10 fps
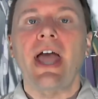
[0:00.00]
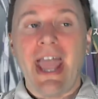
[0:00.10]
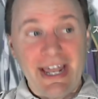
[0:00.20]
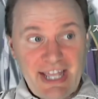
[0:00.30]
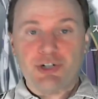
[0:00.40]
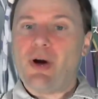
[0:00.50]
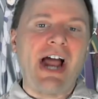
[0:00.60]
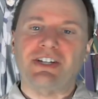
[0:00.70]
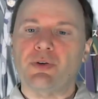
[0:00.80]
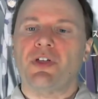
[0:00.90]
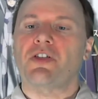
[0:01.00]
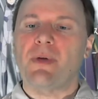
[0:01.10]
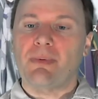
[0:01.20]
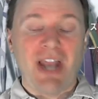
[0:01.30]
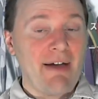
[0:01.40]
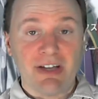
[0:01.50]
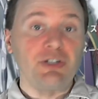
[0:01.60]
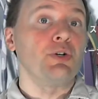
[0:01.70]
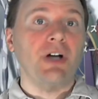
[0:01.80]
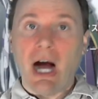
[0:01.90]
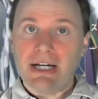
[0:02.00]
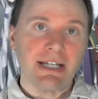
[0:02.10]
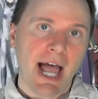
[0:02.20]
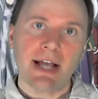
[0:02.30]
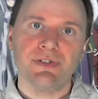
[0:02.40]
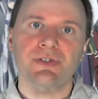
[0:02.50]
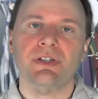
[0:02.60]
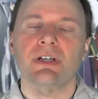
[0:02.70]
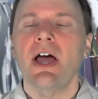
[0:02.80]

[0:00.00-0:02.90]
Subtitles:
and interacting with other people and having a new context,